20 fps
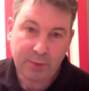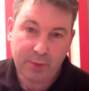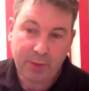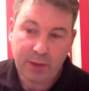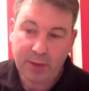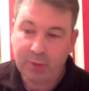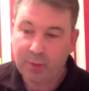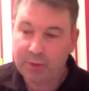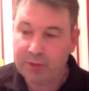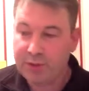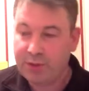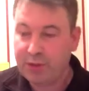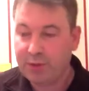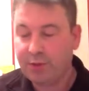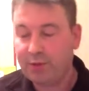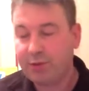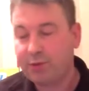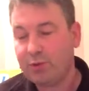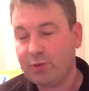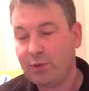might want to,
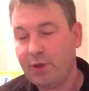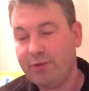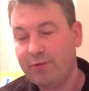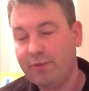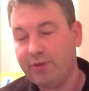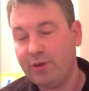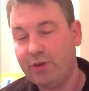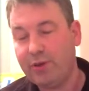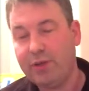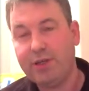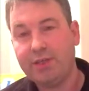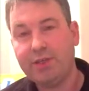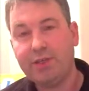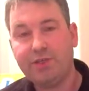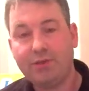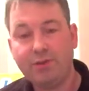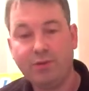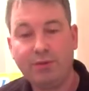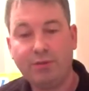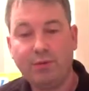that's quite fun, is
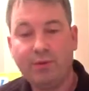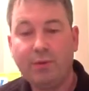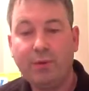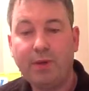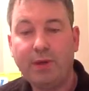to